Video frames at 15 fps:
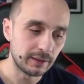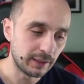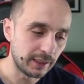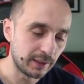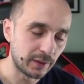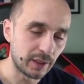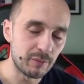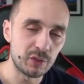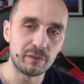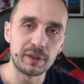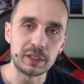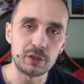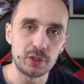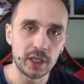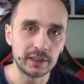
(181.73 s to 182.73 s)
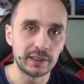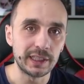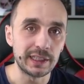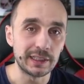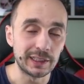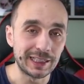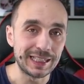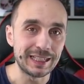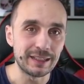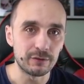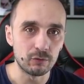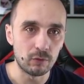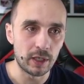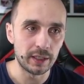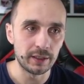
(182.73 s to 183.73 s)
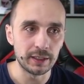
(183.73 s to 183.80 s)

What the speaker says: in terms of enchanting tier 1